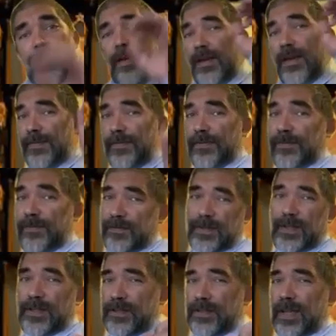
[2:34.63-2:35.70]
if
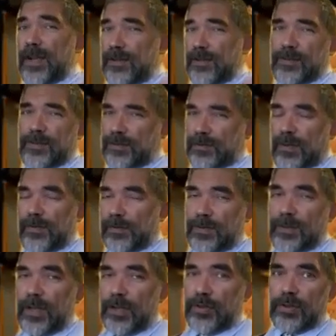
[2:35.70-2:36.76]
it sounds
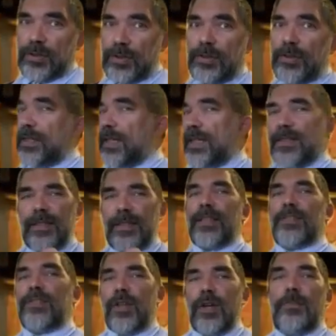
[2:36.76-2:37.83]
conversational, it
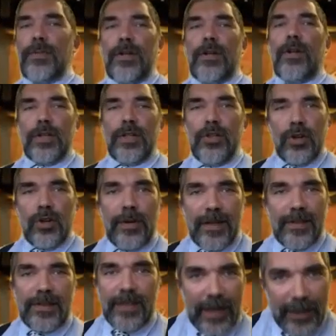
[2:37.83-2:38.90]
does not belong in your
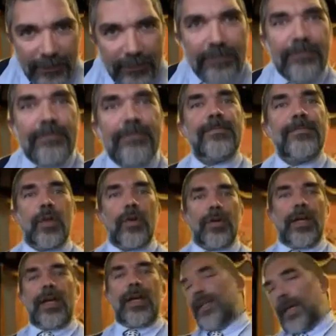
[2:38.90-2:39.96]
essay.
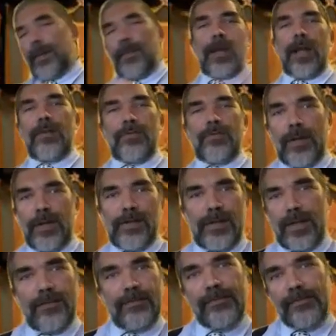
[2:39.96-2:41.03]
Okay, keep it out of your
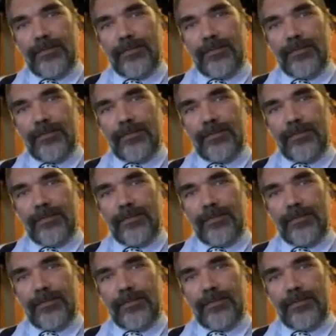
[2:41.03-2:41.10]
essay.